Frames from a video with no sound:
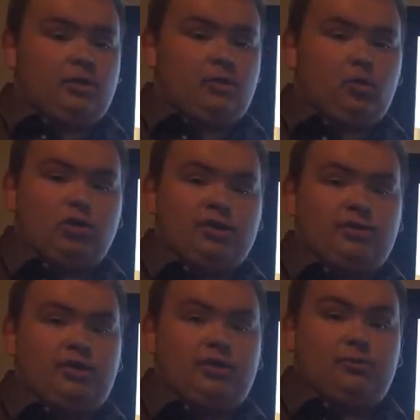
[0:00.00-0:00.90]
The worst
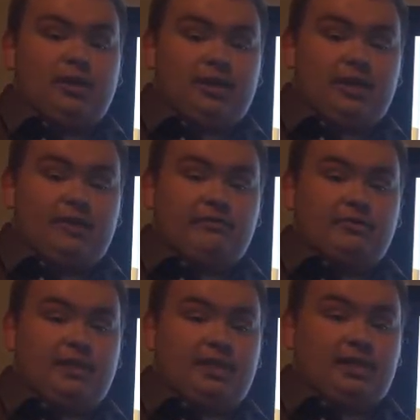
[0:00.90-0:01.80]
thing we could really think of
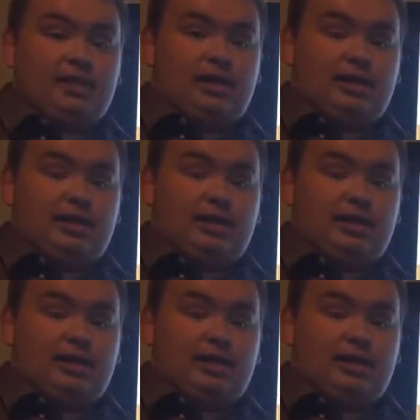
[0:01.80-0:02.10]
is making